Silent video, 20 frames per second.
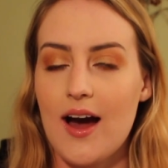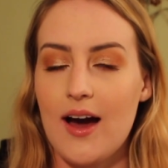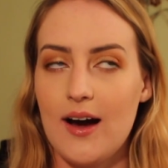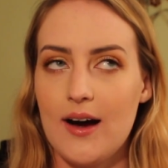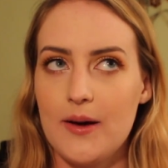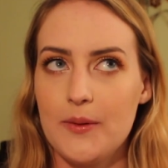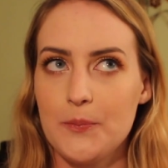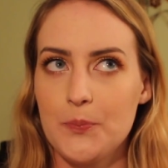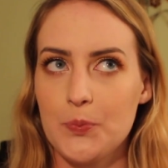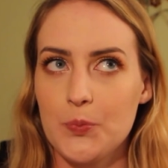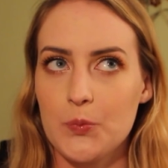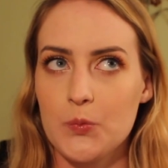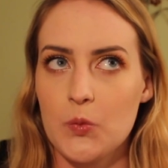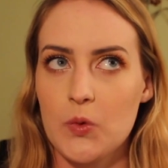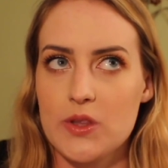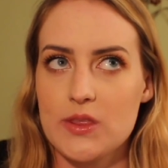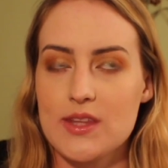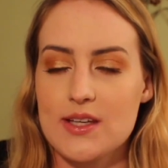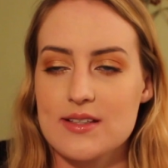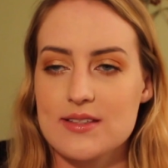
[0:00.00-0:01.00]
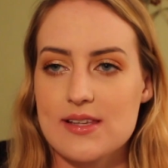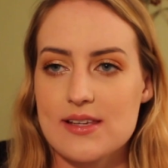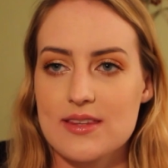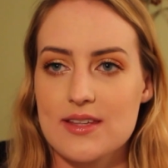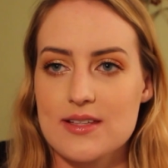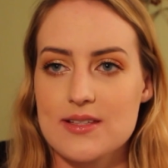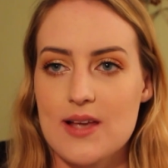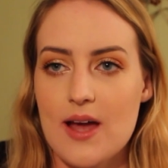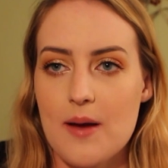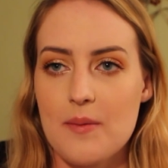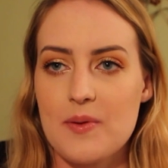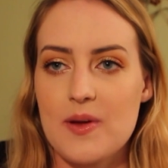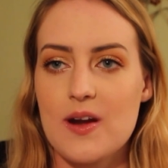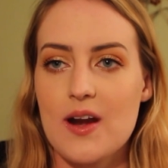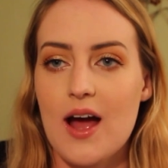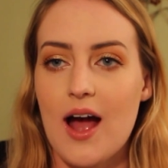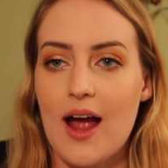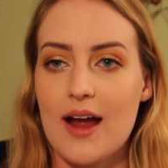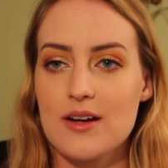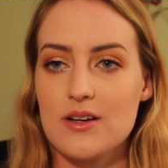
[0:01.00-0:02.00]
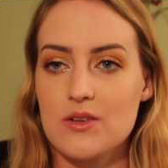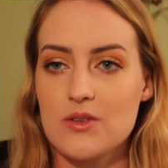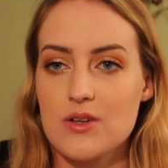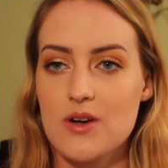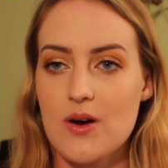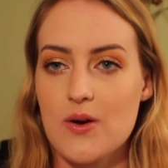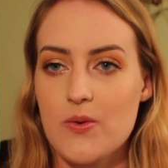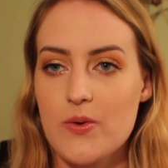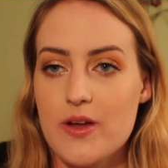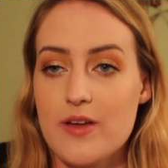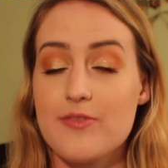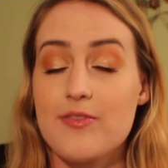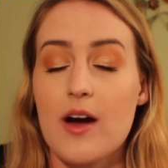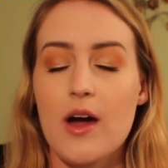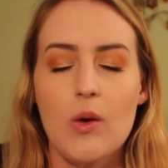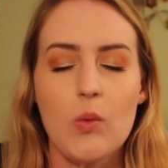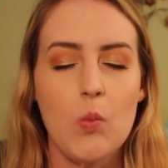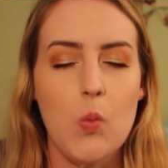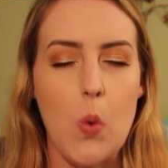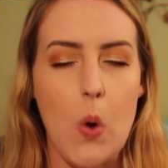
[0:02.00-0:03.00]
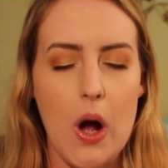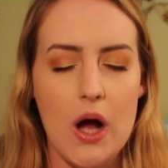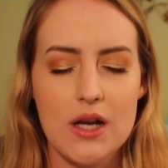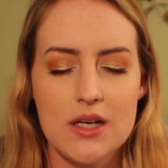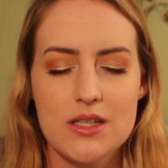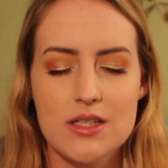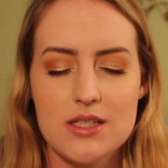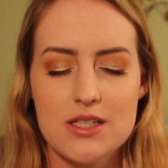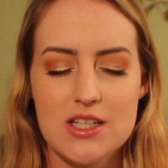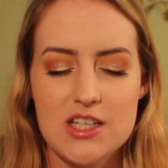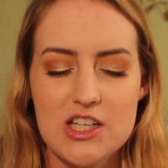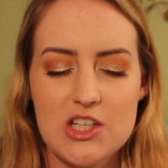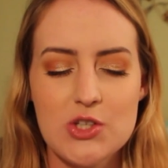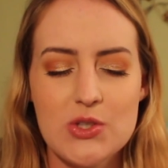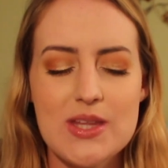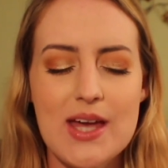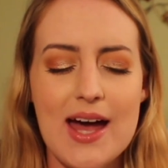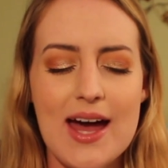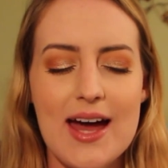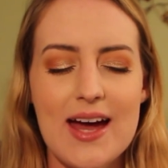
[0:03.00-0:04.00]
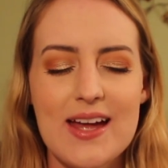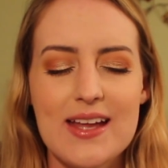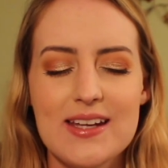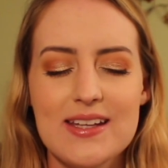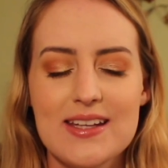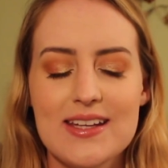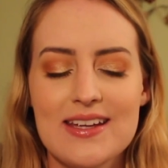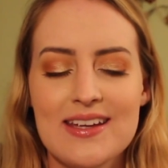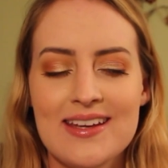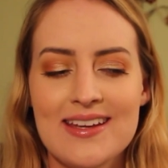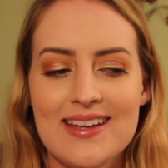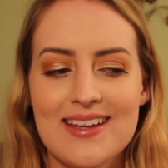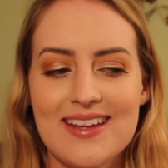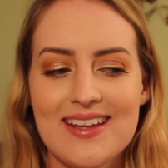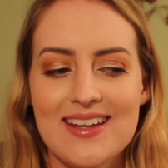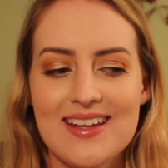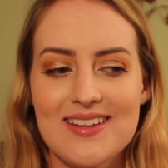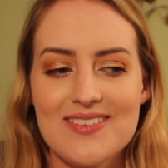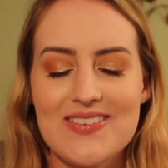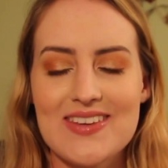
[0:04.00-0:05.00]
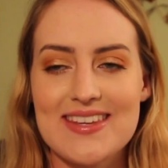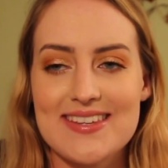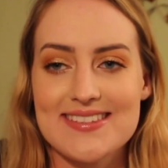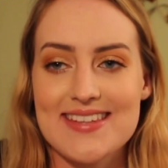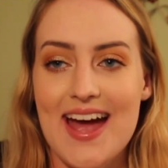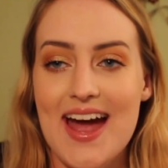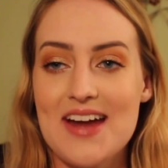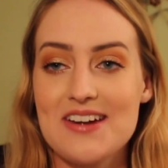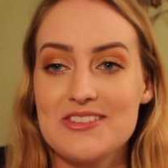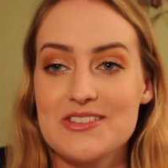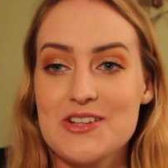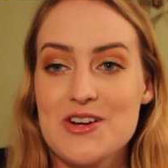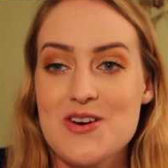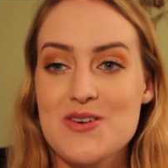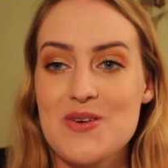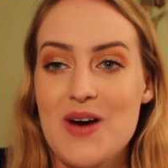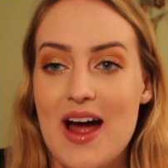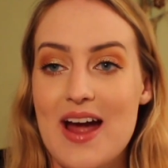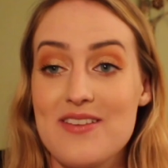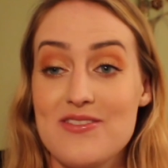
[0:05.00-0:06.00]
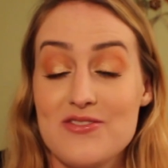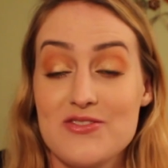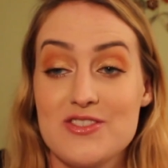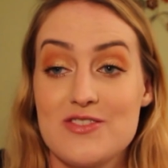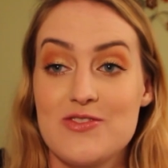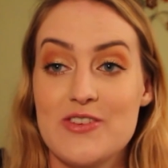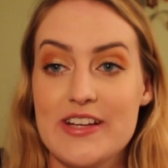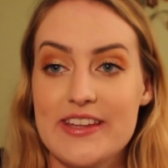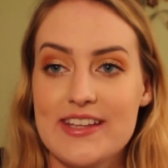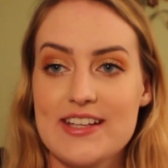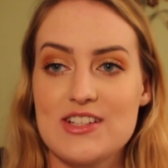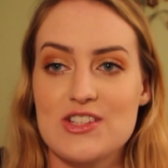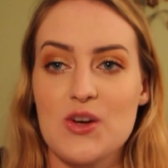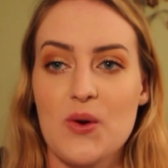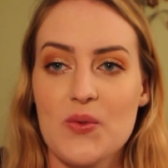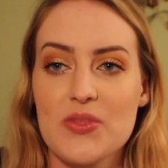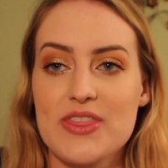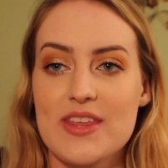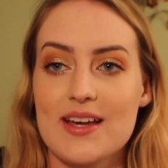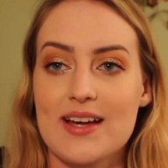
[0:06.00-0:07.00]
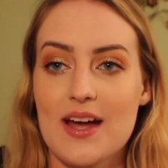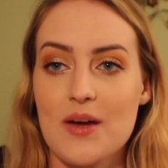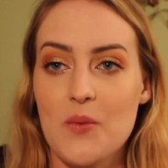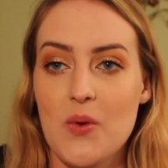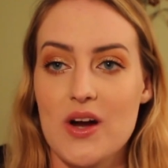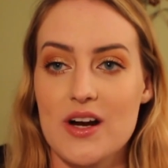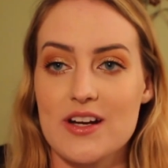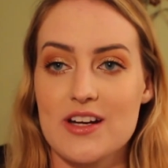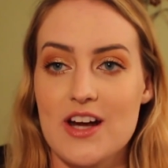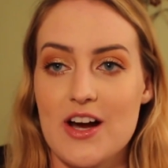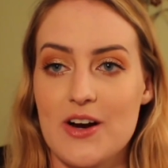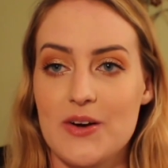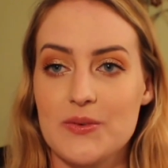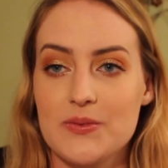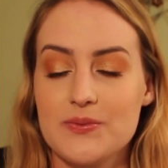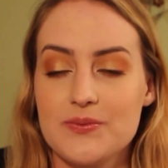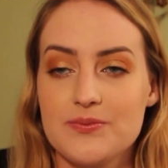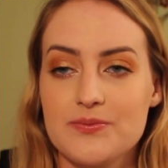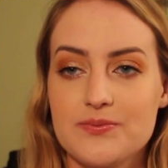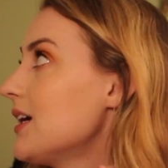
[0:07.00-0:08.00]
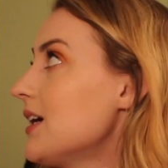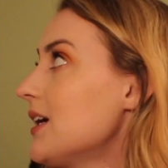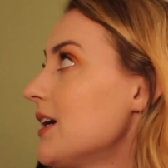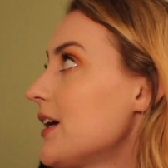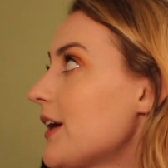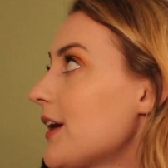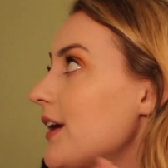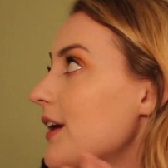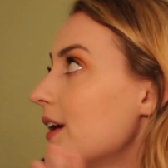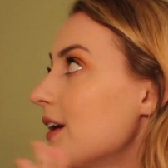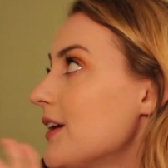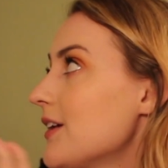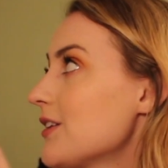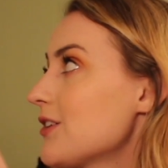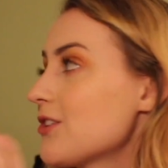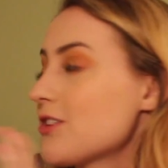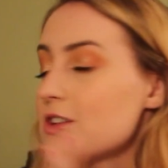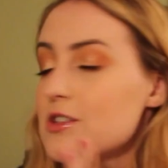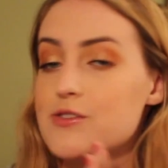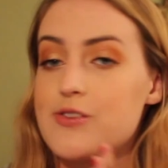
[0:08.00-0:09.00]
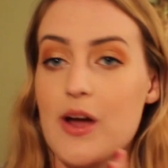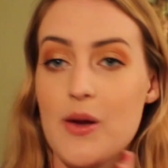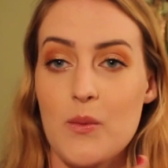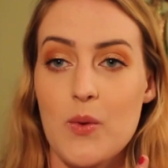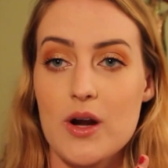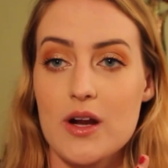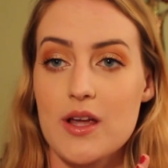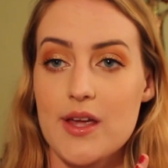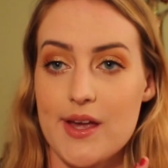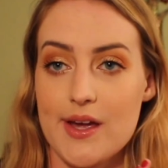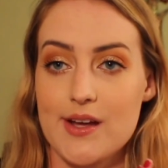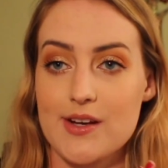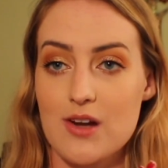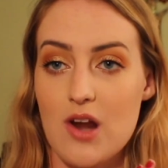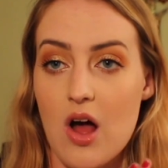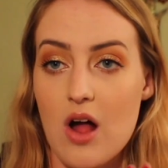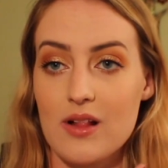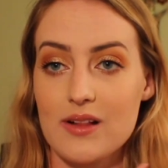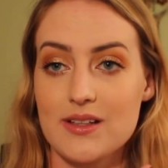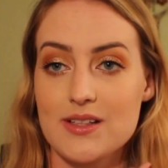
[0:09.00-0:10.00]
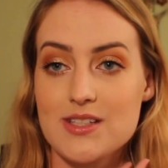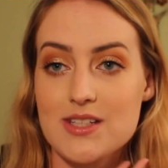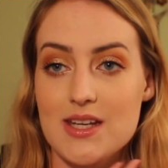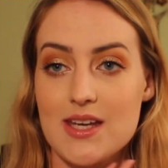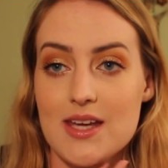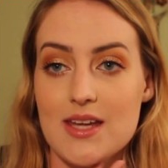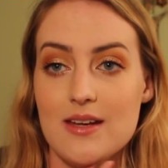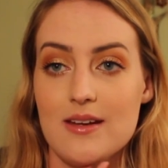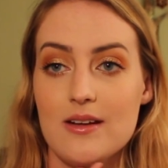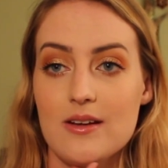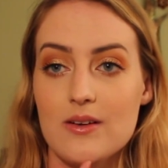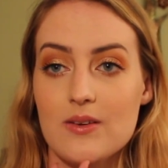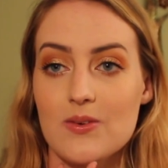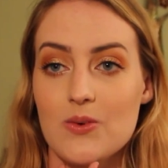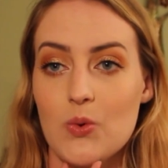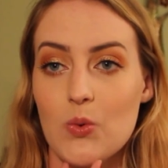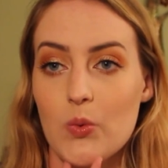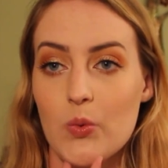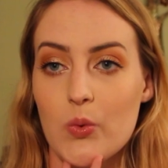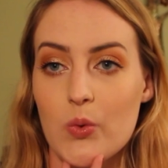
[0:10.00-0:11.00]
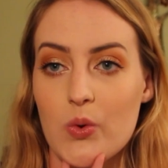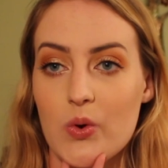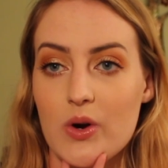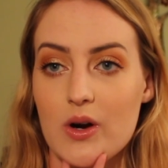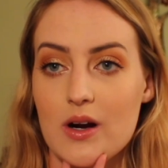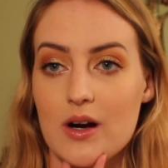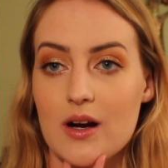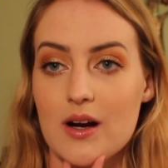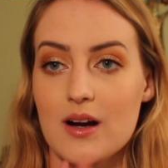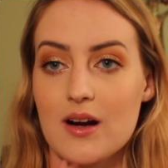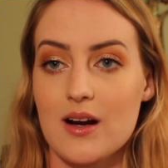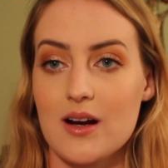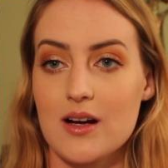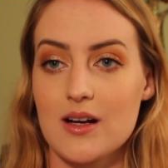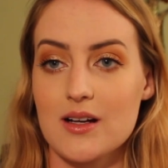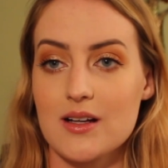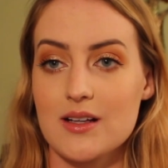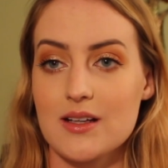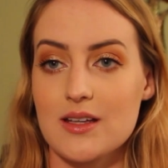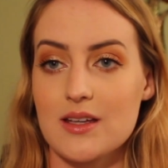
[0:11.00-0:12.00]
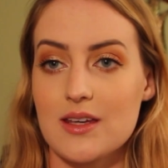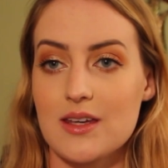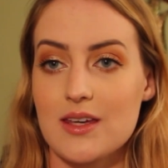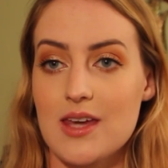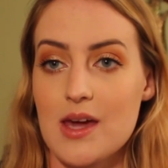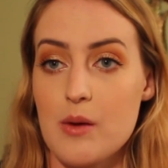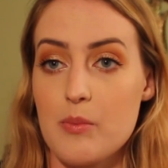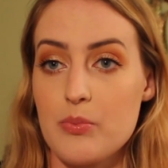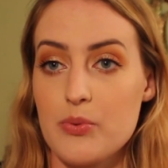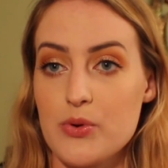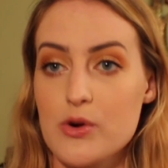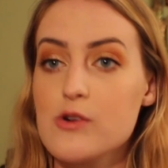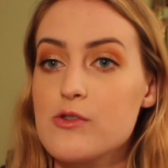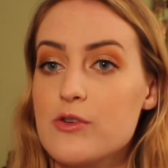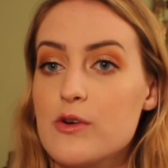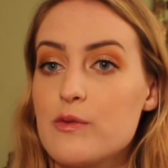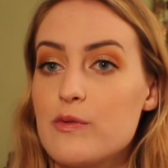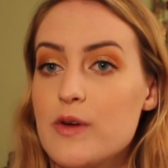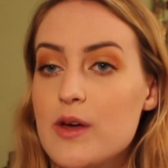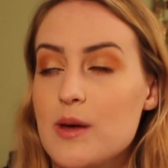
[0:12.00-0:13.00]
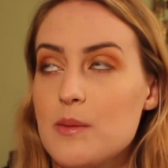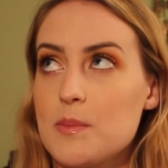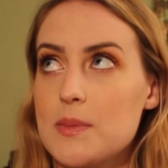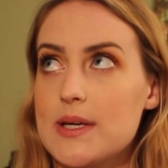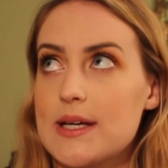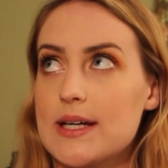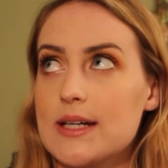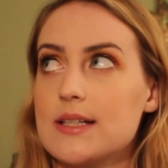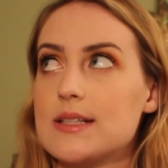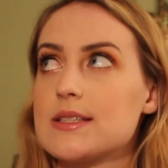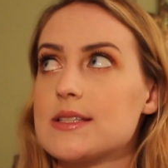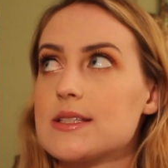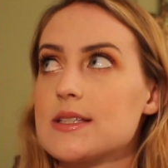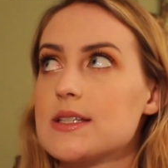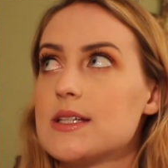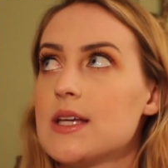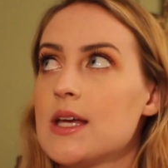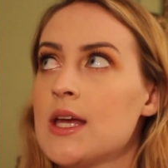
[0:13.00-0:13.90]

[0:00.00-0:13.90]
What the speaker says: when things like this happen. I don't know if I want to do that, because I don't know, I really don't think I want to know. Don't know if I want to acknowledge it or get proof of it, because